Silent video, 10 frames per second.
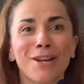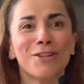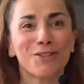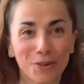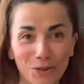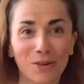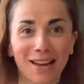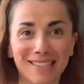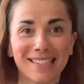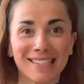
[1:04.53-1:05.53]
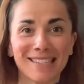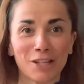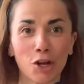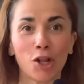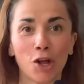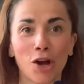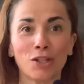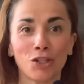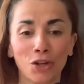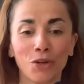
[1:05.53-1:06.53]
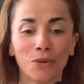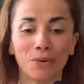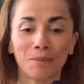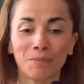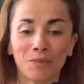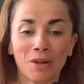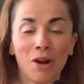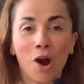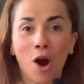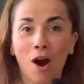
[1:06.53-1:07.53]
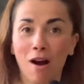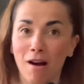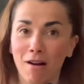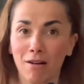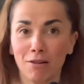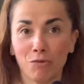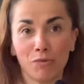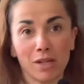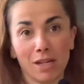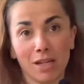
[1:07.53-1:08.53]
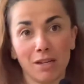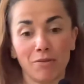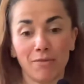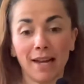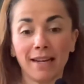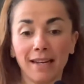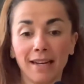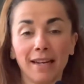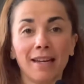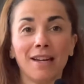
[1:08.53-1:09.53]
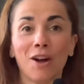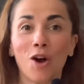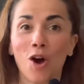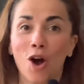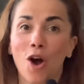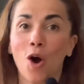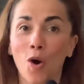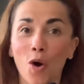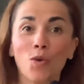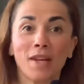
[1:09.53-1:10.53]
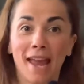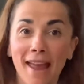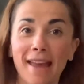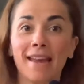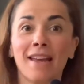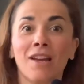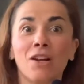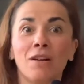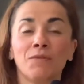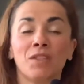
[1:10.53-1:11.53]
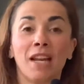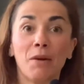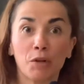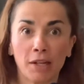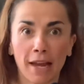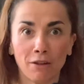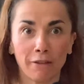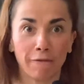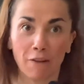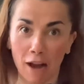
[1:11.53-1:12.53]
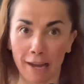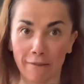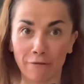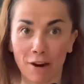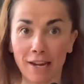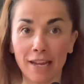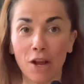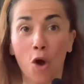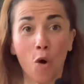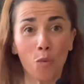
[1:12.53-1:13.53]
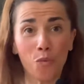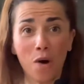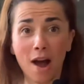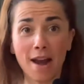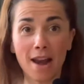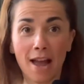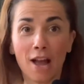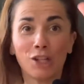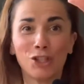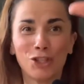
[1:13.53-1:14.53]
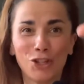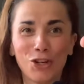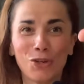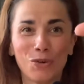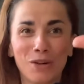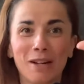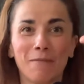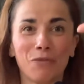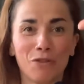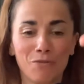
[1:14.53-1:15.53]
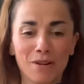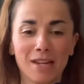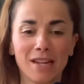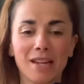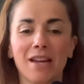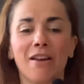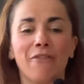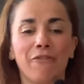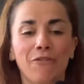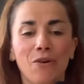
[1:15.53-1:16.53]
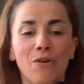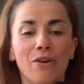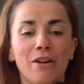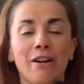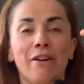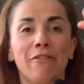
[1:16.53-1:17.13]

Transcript: so you guys can sing along too. Are we ready? Okay. Today we're gonna count to 5. Ready? 1, 2, 3, 4, 5.